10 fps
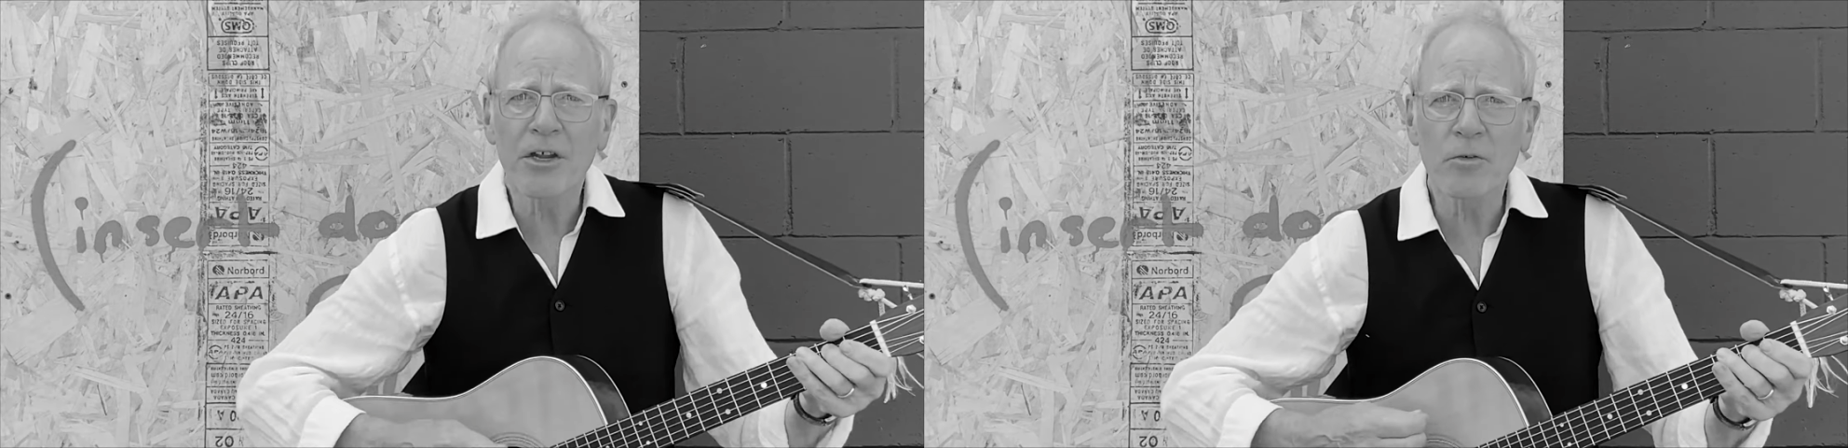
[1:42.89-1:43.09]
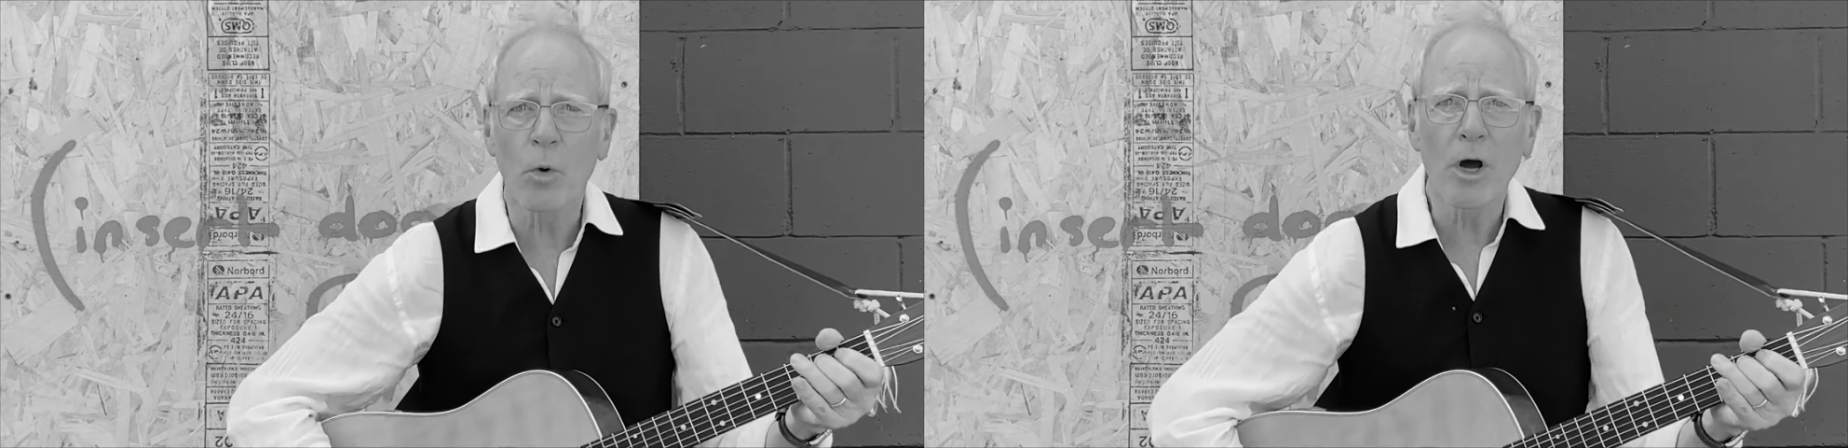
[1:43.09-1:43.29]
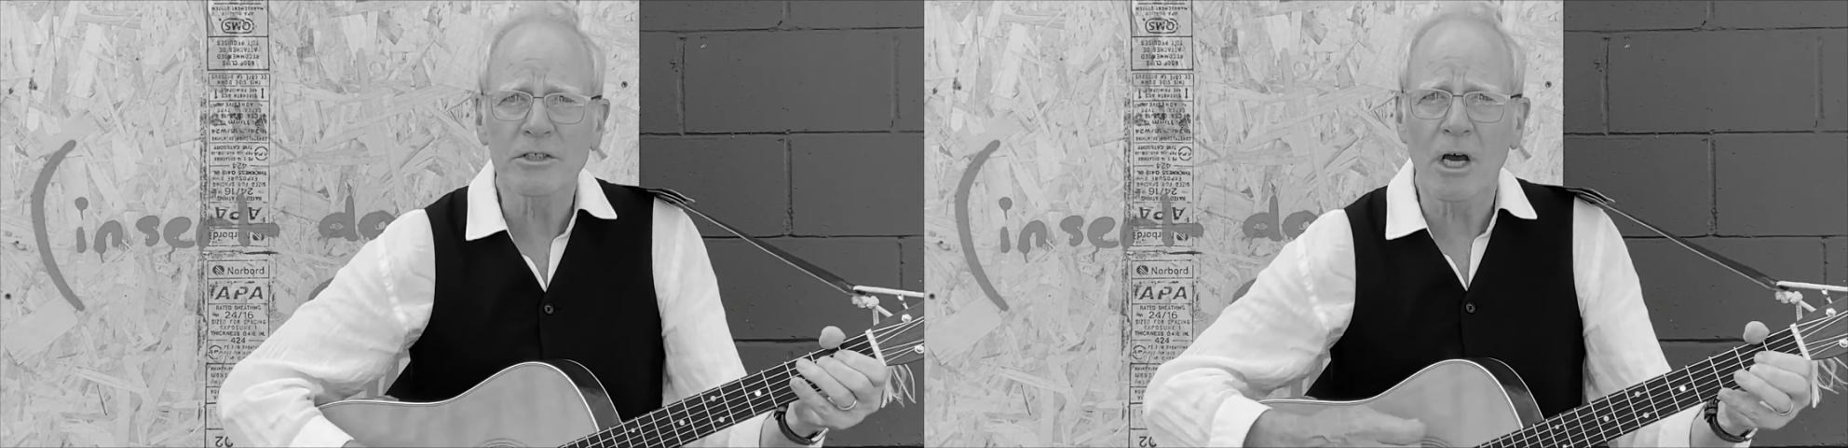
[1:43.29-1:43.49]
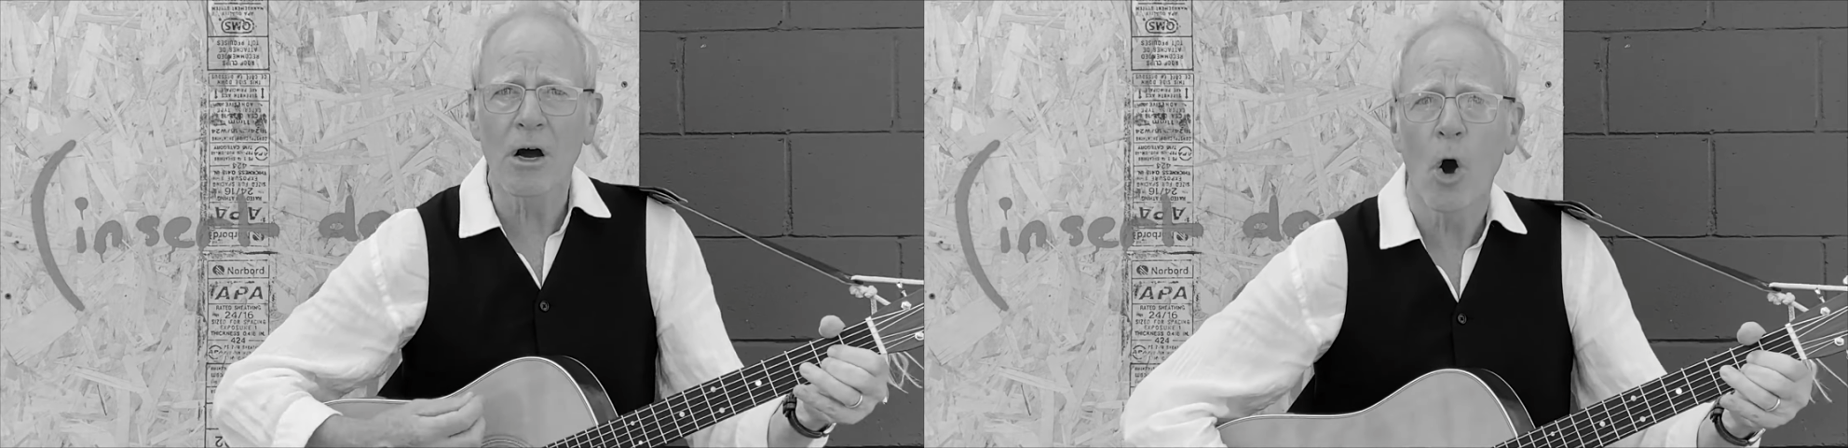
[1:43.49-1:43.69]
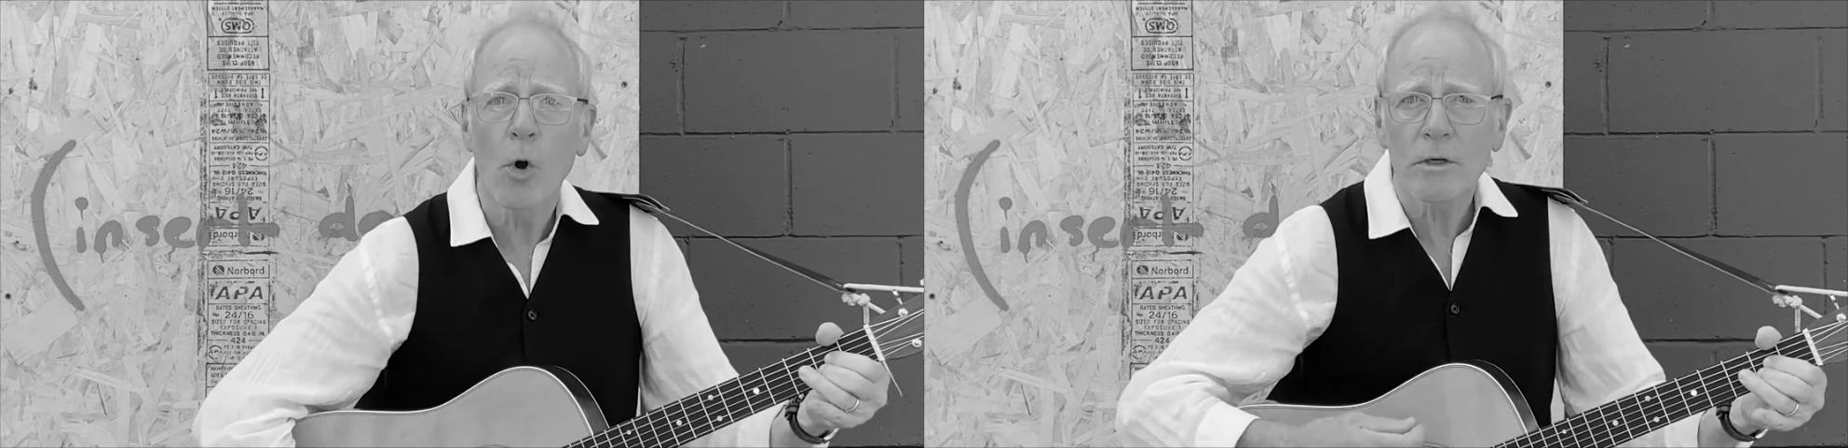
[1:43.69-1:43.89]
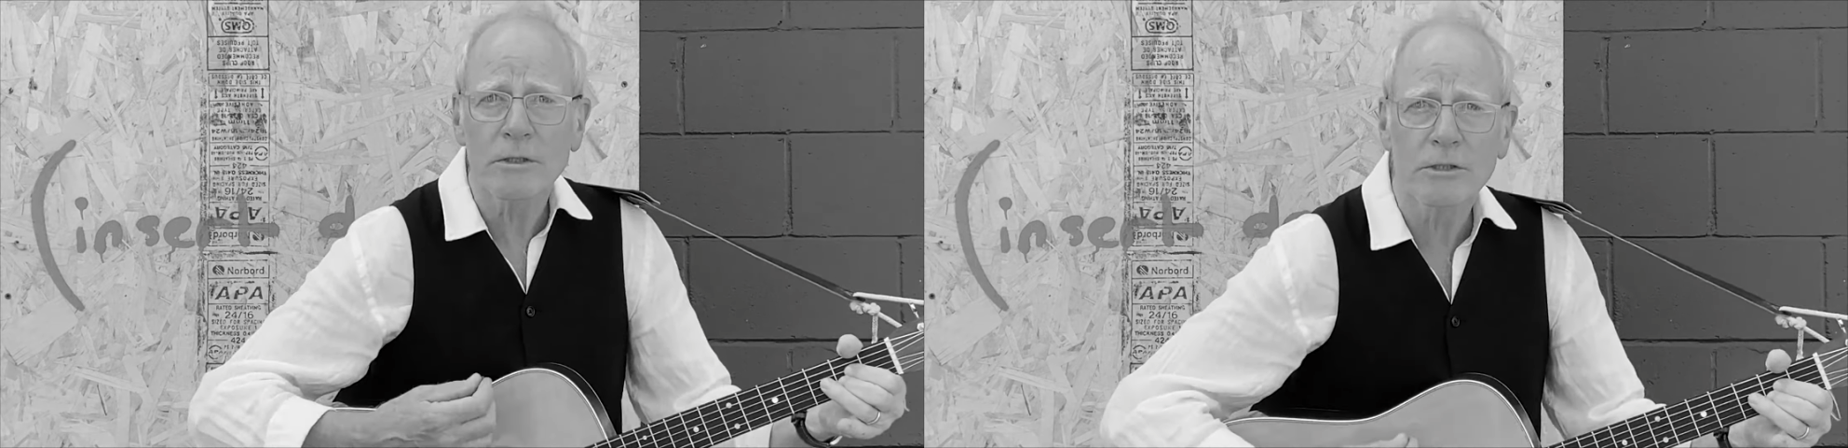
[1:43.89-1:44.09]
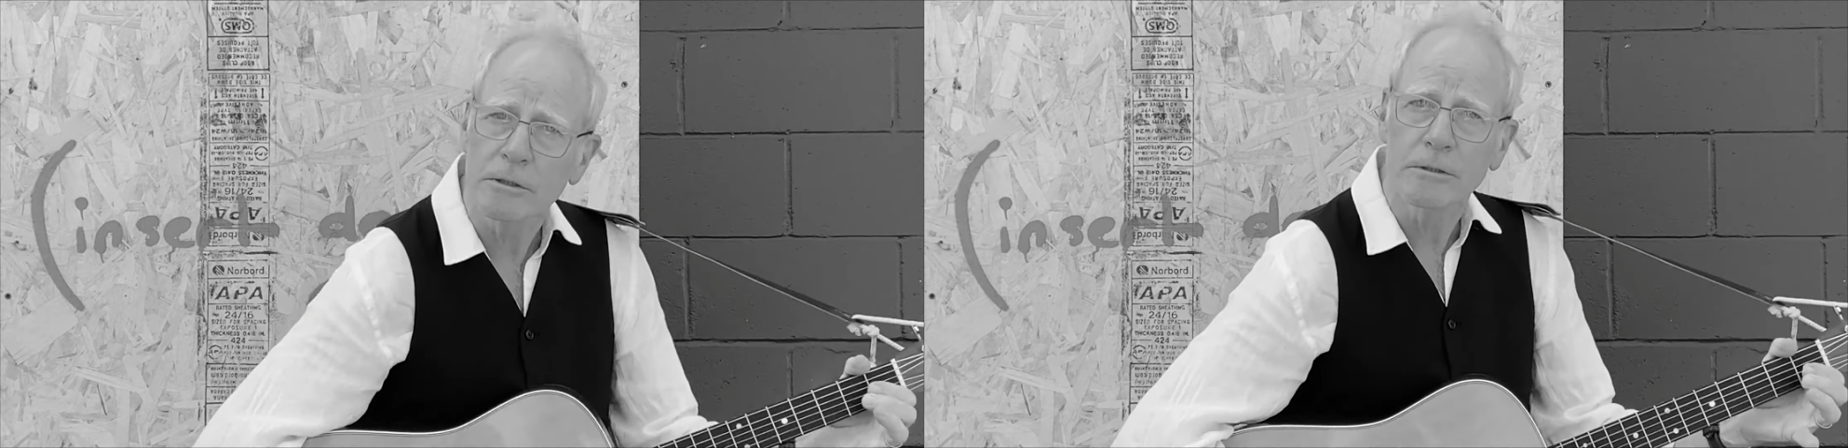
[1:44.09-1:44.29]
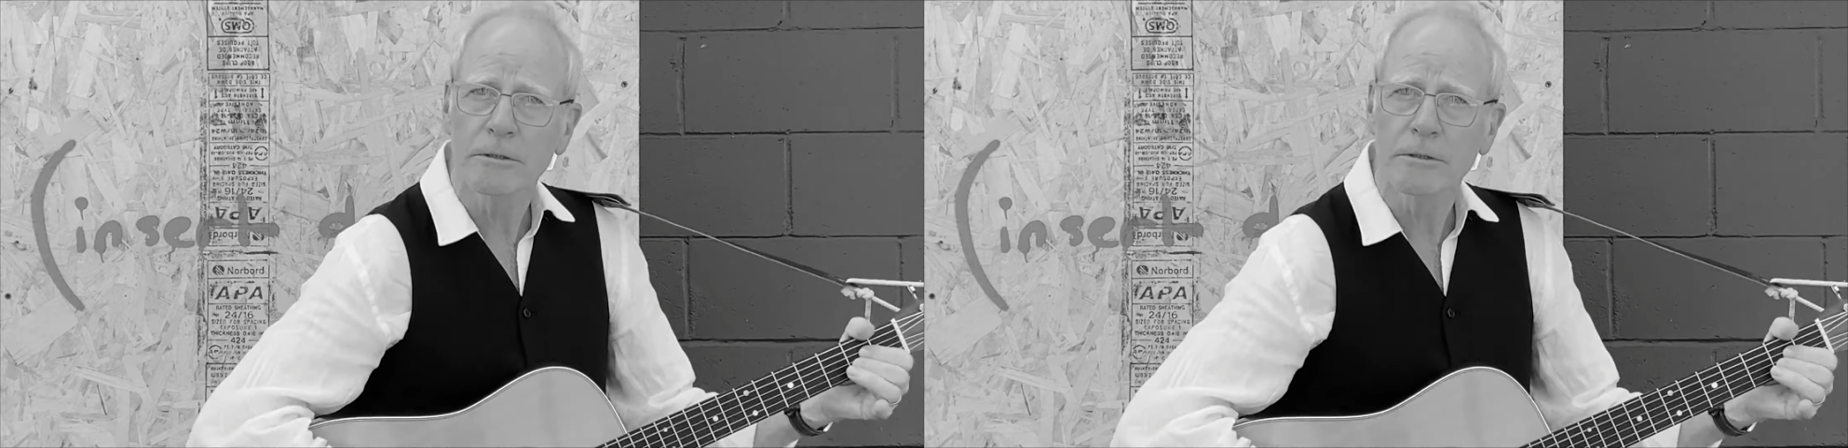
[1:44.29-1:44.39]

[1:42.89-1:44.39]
it was a hoax.